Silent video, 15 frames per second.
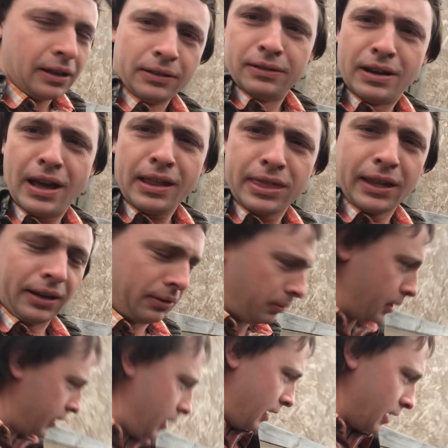nothing,
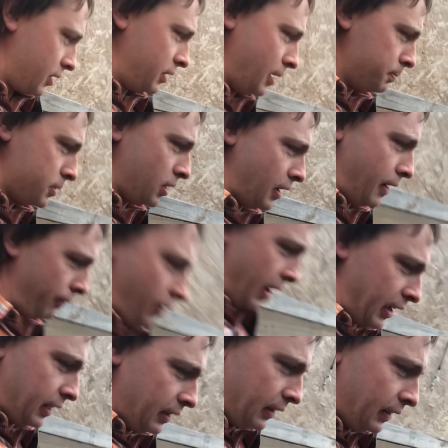with the exception of,
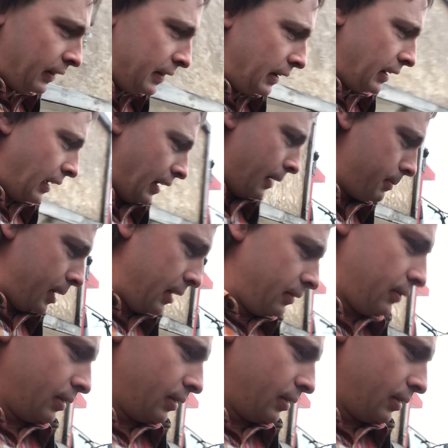like, I mean,